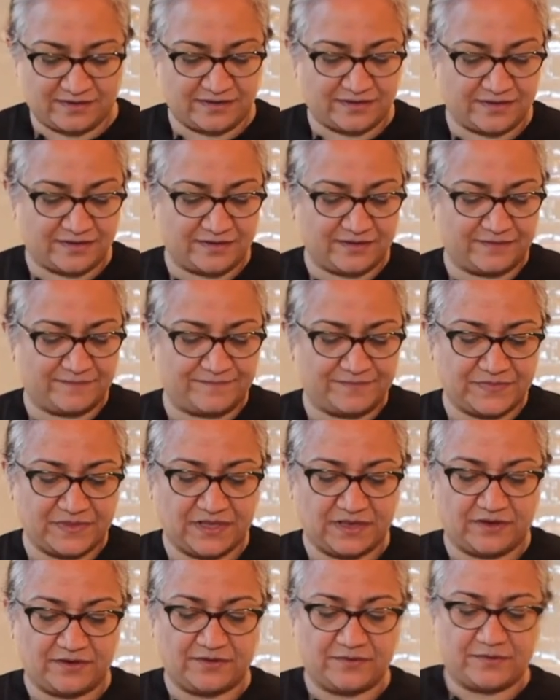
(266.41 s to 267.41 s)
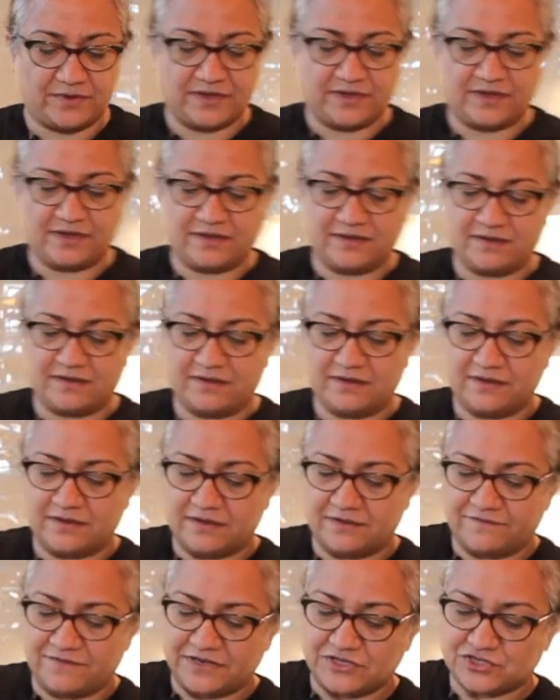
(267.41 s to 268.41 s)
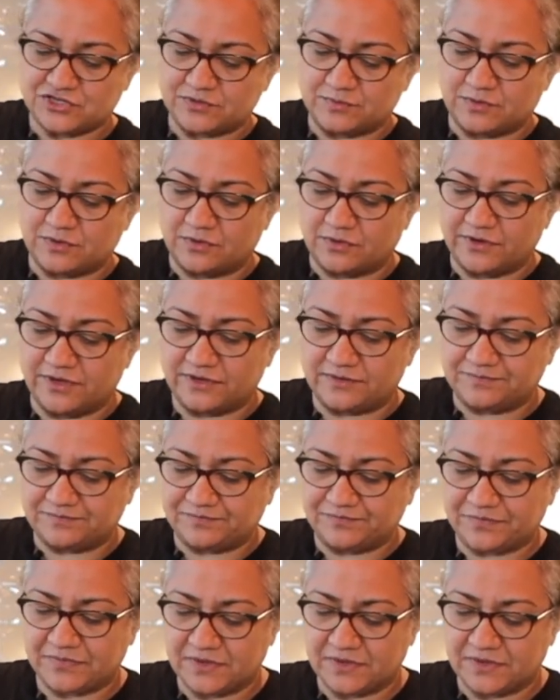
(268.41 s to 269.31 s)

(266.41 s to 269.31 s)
a vegetable oil